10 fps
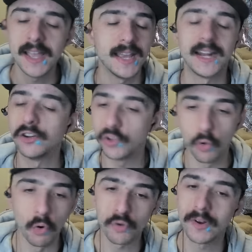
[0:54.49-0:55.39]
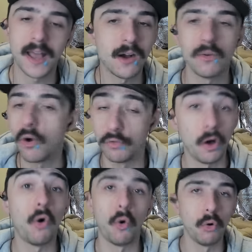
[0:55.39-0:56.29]
and I know you're ordering out
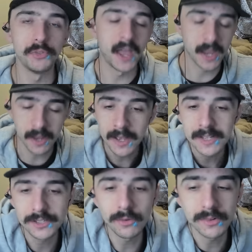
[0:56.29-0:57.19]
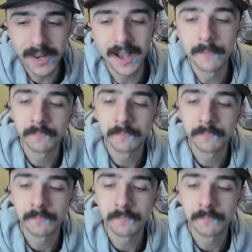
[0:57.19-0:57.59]
the whole day. So, yeah,